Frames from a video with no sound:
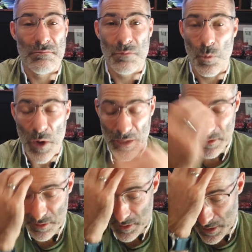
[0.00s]

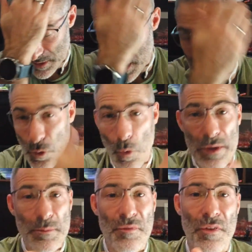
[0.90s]
Wayne, as
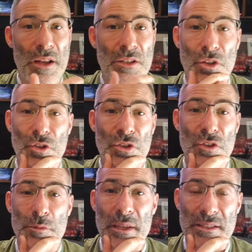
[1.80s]
always, my friend, you do
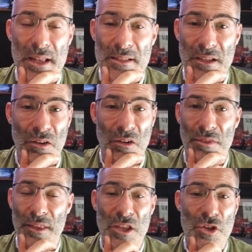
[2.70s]
speak sense, and I
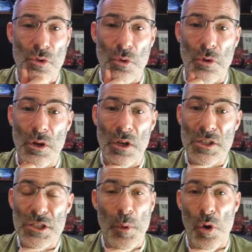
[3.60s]
think you're
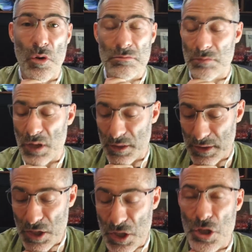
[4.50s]
spot on. I
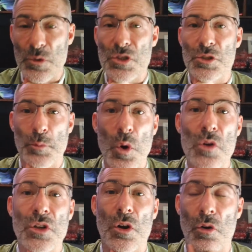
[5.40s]
think you are
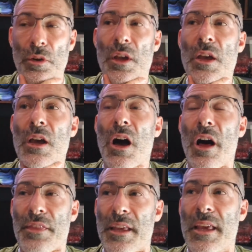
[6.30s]
spot on. I
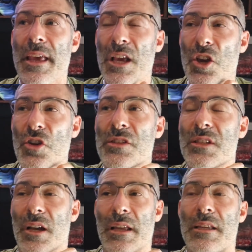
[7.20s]
think it could
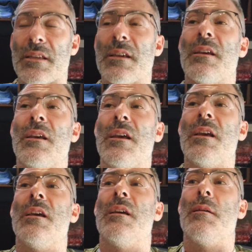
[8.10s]
take
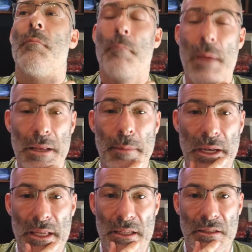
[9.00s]
many, many
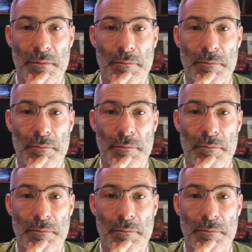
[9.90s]
years.